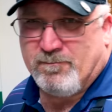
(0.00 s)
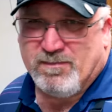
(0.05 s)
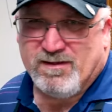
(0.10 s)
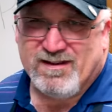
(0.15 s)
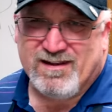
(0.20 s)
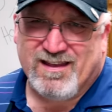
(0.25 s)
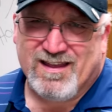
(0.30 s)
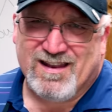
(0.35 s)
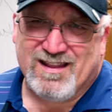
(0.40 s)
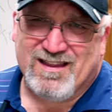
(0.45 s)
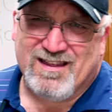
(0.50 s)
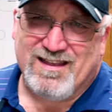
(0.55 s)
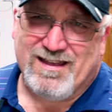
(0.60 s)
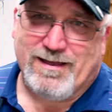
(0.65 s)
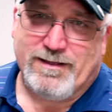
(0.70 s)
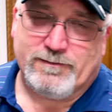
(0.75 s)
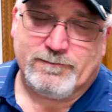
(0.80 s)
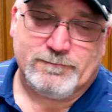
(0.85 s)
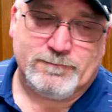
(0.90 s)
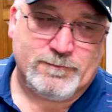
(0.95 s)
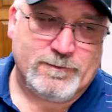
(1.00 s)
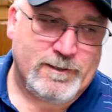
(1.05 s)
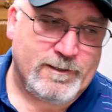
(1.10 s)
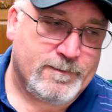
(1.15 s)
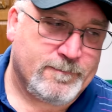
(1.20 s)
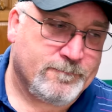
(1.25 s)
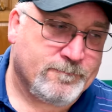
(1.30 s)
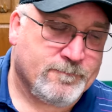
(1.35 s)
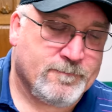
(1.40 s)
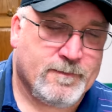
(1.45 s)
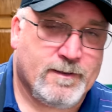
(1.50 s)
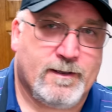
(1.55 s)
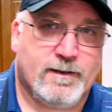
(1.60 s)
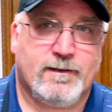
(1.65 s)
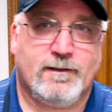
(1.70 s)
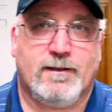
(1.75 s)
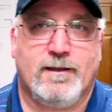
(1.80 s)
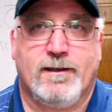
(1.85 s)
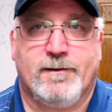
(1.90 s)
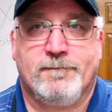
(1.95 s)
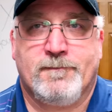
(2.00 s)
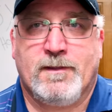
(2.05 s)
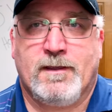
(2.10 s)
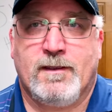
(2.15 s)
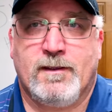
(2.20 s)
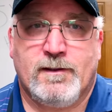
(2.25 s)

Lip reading: But not a lot, right? Not a lot.